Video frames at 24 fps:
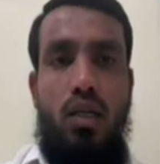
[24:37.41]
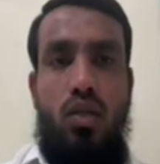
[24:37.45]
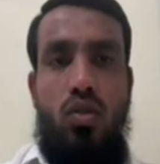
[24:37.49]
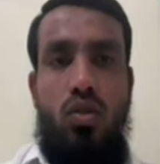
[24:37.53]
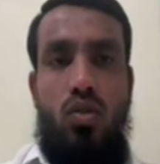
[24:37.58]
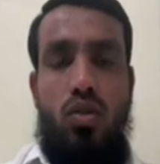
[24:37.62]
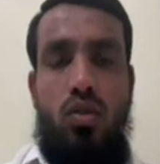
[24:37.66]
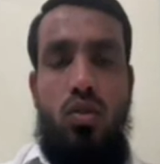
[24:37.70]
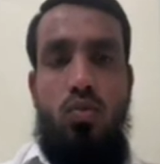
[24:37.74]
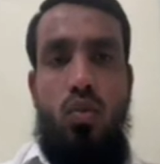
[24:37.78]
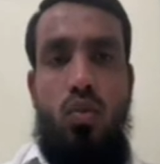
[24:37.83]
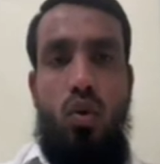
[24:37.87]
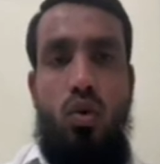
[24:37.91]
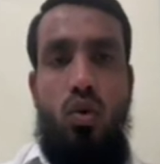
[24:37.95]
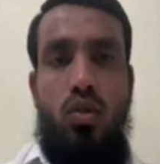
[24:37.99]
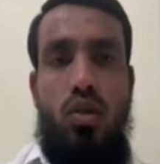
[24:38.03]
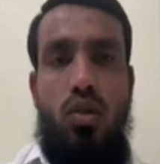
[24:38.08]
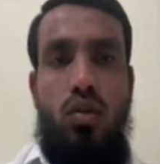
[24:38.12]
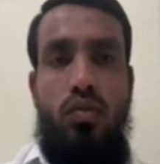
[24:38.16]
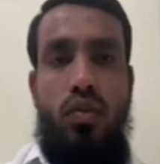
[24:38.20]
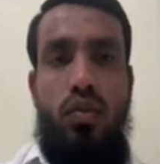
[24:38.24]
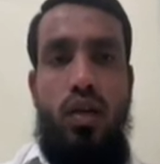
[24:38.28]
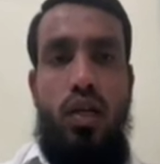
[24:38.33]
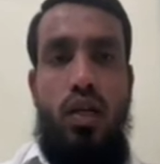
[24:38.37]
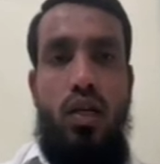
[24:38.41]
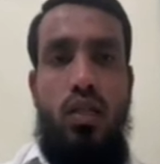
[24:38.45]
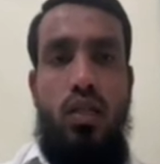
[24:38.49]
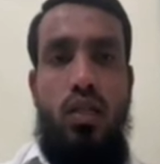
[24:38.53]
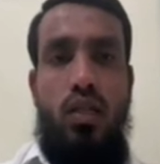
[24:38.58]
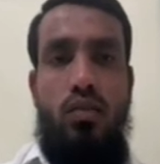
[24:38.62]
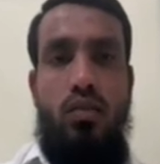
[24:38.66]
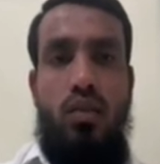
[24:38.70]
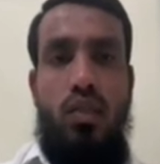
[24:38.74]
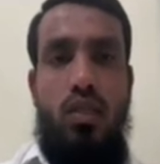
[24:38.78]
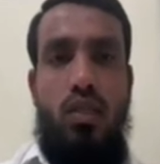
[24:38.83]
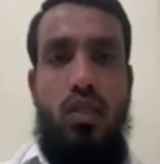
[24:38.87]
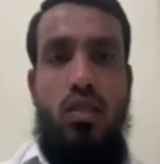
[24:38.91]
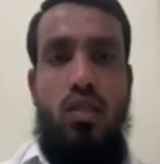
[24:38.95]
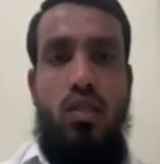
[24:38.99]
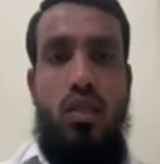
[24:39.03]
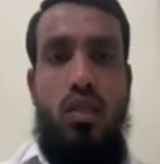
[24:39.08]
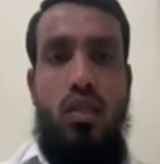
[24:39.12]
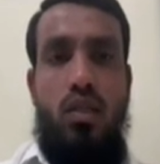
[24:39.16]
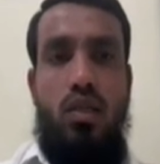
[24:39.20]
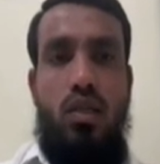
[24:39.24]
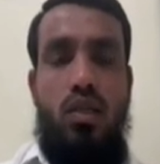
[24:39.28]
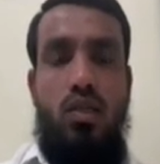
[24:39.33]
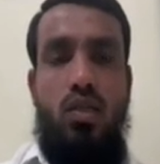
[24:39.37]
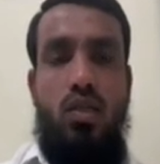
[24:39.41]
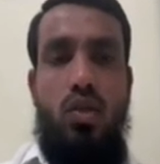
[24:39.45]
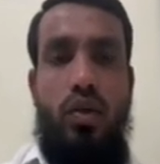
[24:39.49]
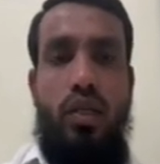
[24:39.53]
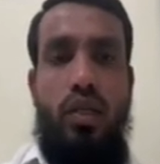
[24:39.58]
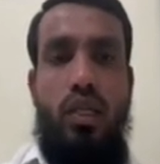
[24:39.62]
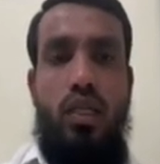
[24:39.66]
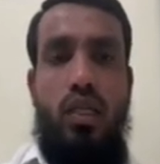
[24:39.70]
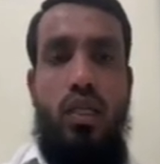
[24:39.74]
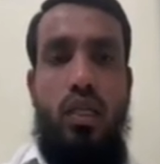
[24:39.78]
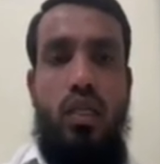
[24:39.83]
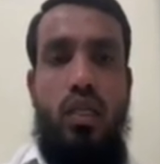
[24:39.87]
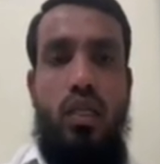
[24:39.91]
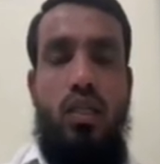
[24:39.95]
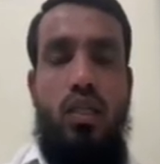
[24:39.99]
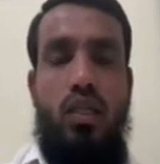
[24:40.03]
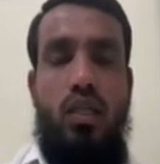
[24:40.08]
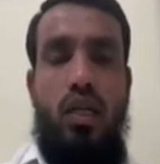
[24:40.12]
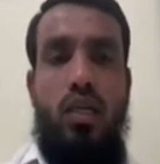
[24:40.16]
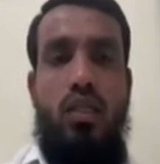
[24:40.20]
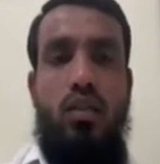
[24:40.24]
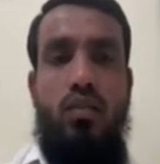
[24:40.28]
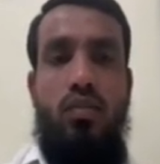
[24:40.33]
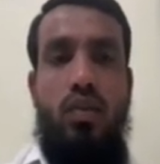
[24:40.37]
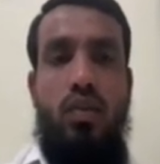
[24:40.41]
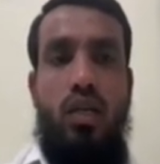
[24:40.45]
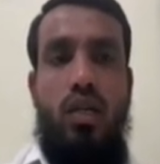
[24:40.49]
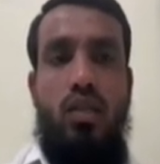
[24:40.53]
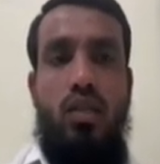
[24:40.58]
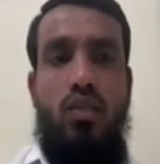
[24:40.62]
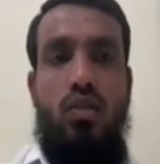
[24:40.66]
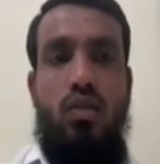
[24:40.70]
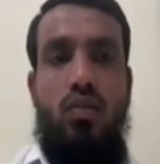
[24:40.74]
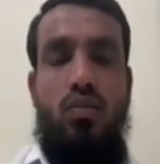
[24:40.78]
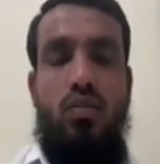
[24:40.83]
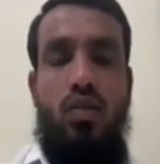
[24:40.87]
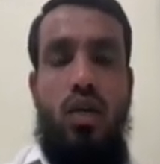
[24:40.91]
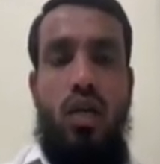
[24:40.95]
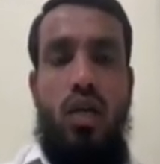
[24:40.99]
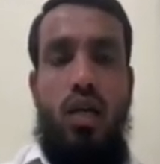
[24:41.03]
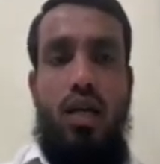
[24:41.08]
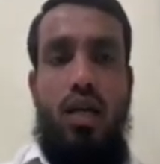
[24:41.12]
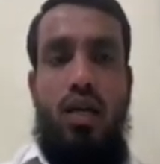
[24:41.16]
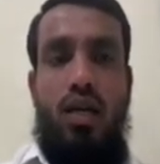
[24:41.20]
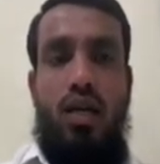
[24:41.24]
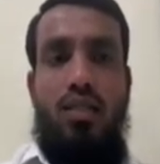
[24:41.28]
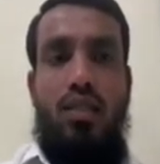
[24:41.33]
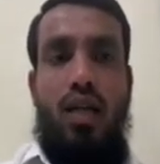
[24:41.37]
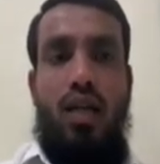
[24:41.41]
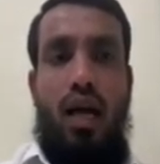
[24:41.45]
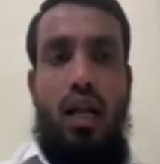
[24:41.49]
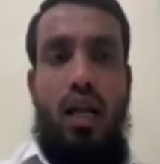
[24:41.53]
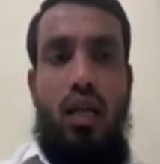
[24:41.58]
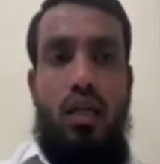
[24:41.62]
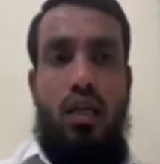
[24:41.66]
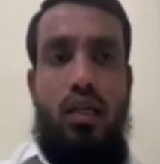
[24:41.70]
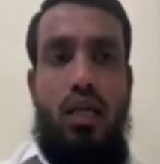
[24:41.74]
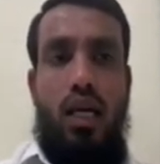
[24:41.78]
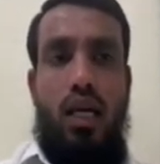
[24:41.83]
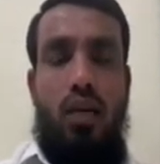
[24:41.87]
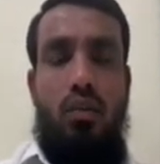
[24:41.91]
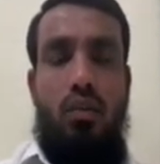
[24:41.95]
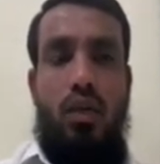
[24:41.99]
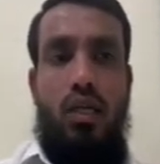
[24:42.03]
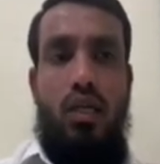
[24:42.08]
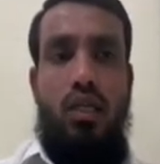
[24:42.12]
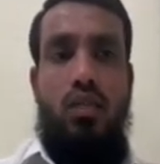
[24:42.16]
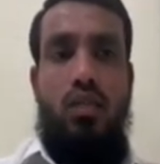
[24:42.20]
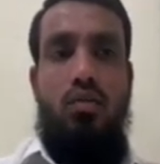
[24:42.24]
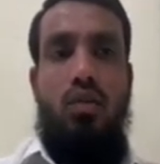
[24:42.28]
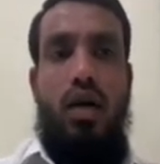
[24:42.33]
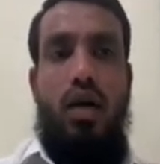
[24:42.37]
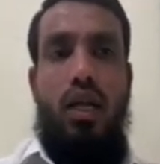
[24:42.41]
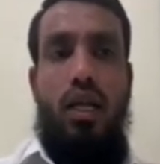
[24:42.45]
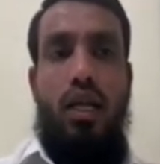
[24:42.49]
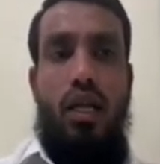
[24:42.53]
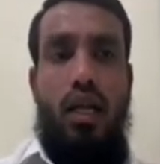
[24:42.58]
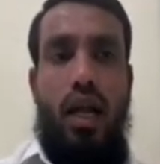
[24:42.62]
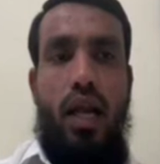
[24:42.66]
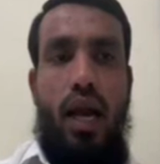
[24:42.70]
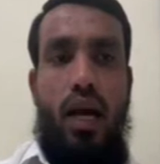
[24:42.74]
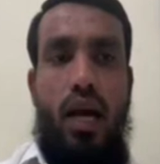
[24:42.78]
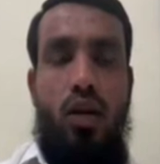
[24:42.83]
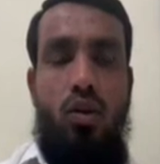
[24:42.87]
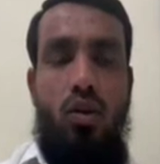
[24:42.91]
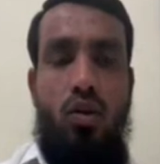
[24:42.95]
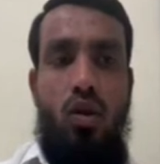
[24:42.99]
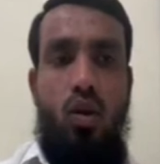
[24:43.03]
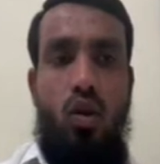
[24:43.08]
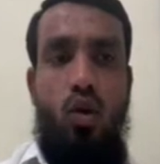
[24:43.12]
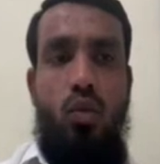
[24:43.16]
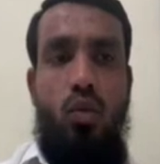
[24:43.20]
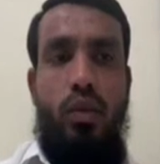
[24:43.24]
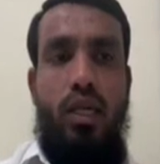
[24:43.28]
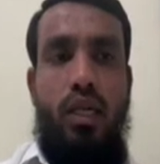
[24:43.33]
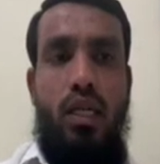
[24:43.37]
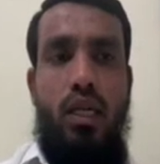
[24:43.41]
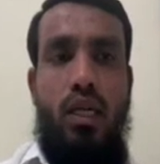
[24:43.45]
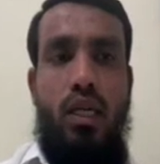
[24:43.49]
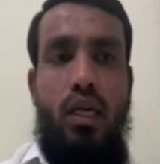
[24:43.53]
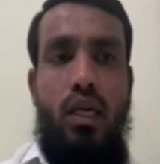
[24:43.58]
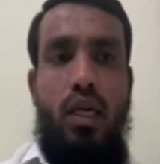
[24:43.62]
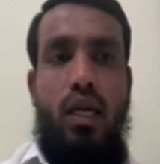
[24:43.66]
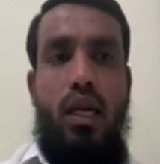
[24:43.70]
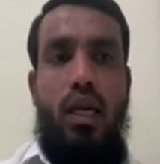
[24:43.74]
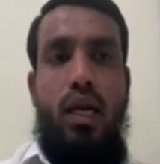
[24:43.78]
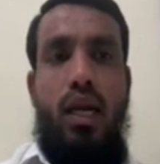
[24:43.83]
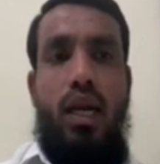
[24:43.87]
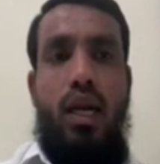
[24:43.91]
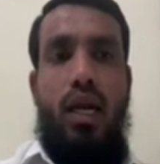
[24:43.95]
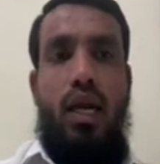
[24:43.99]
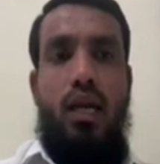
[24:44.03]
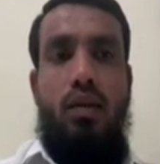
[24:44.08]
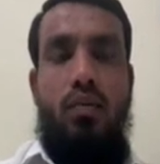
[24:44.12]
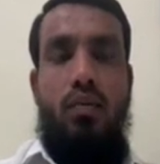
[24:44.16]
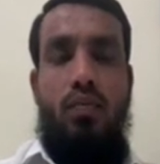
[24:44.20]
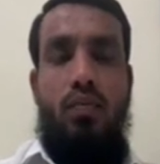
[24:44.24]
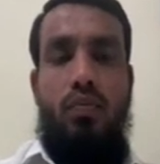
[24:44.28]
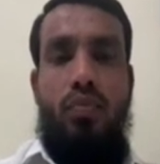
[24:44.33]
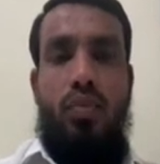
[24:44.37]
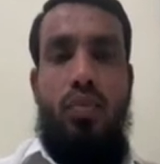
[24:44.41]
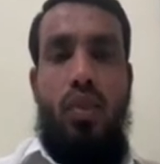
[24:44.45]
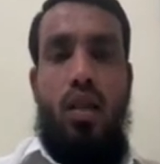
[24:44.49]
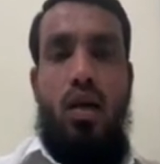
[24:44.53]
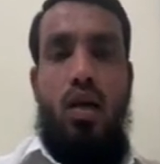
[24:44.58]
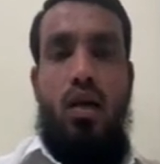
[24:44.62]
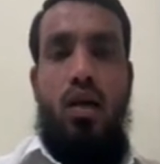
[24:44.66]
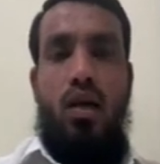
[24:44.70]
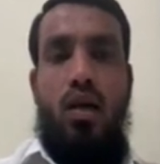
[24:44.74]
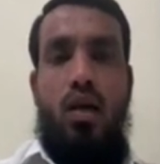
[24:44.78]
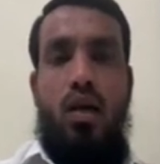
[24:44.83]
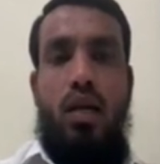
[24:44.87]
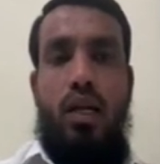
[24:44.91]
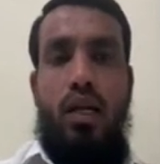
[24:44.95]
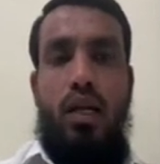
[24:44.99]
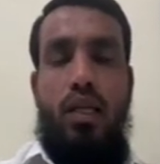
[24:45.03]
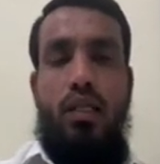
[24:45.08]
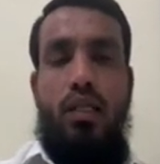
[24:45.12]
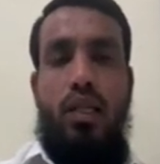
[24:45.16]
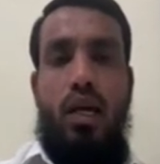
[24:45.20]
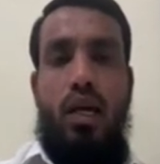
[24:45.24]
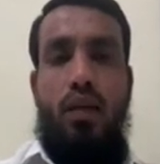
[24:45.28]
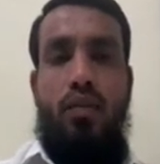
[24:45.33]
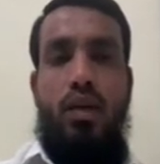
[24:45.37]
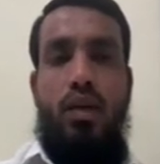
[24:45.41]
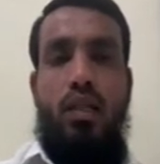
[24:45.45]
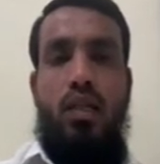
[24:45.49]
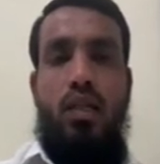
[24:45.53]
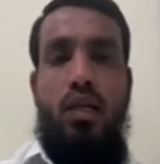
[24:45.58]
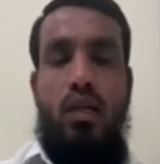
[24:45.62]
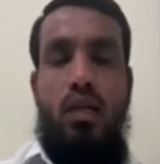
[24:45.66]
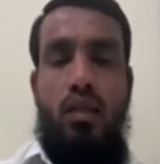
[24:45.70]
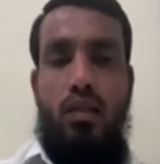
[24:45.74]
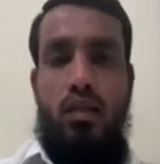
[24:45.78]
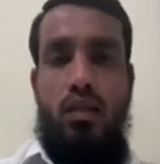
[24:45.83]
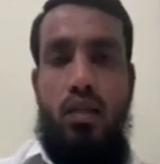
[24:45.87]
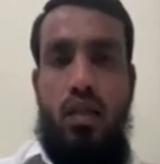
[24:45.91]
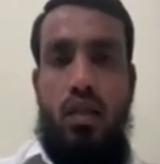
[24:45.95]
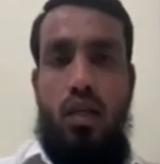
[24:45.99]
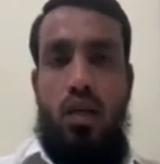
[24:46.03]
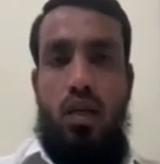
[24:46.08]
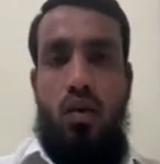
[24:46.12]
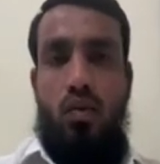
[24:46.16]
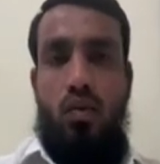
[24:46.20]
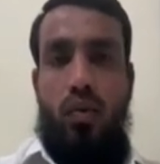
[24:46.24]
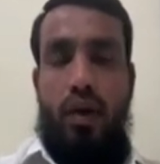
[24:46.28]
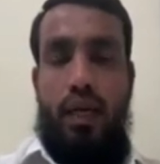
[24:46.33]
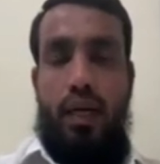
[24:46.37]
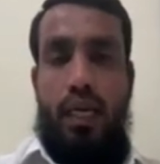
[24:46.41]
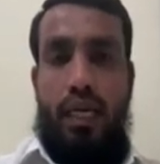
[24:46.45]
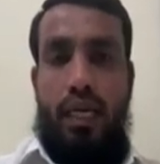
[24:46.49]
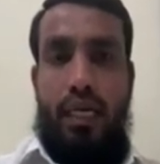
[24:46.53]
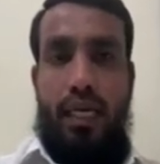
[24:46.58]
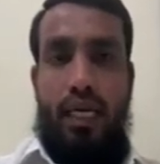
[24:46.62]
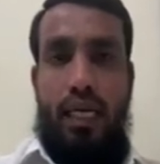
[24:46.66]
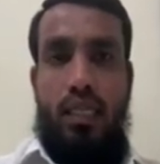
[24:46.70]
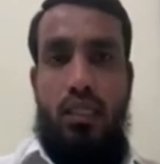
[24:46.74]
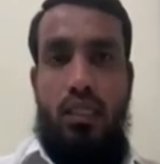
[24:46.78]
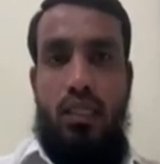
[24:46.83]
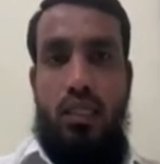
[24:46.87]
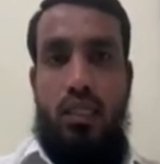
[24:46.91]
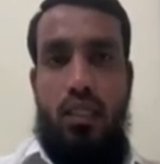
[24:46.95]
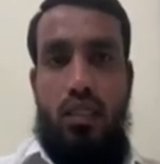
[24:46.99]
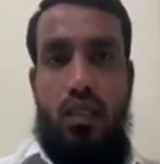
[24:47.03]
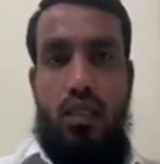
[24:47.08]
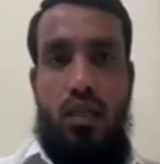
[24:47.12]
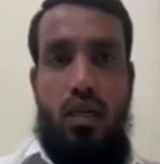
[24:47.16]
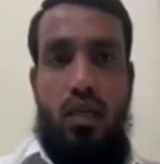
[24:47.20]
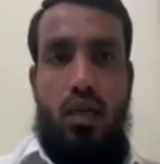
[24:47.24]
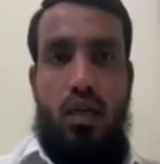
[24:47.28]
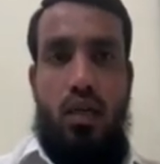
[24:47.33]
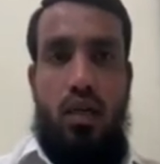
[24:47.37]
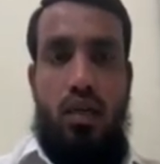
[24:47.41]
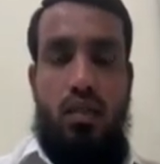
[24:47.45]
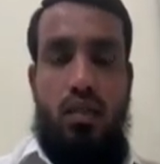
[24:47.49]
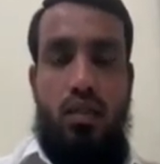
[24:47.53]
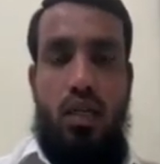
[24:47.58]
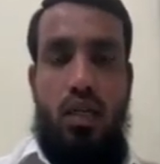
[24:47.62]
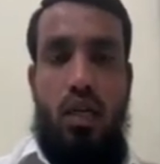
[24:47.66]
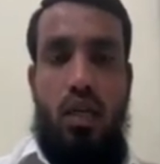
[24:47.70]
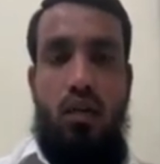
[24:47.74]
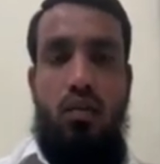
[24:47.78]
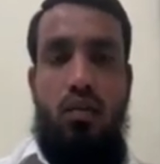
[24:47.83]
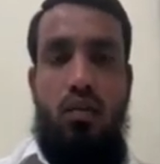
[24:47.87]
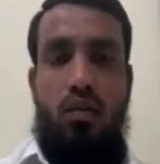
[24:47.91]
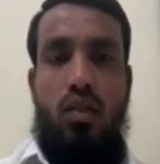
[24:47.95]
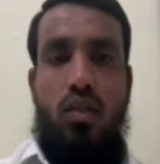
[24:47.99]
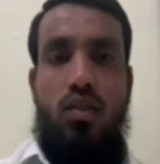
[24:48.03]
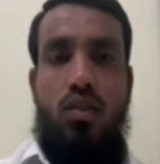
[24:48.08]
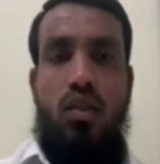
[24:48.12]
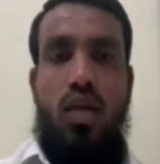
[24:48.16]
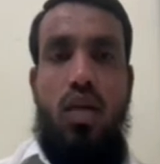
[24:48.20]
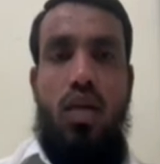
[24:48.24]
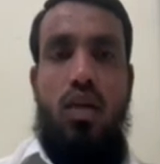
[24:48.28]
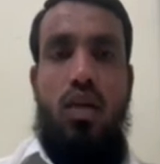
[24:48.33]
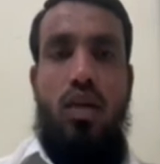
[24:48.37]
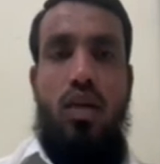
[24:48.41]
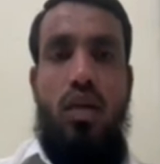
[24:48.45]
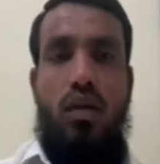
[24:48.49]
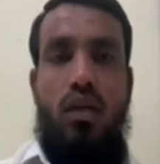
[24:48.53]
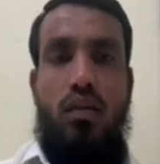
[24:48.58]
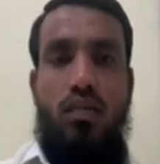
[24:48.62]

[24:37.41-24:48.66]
So both the figures which is showing here, that is the figures of Scralanthyne kinema. It is very narrow lumen, and it is having the very dense cell walls are there.